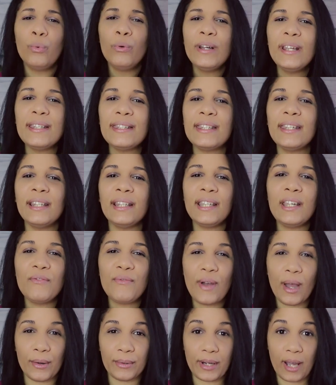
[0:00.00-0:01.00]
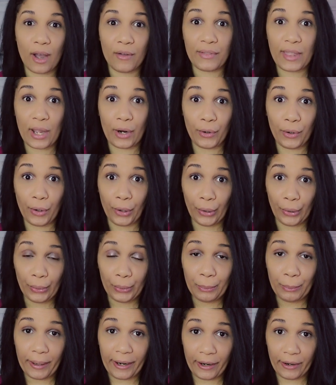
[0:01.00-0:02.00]
recently found out that her
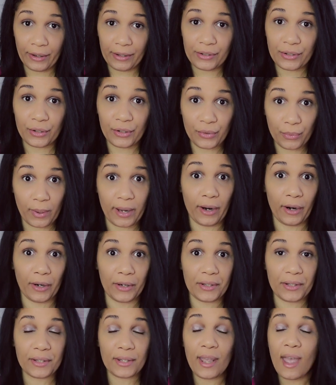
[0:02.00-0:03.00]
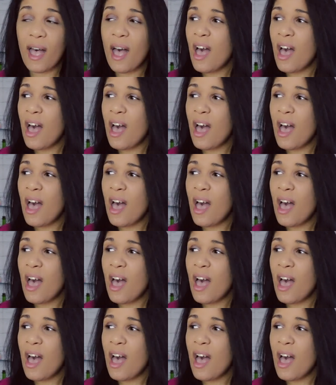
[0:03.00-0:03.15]
own parents are swingers.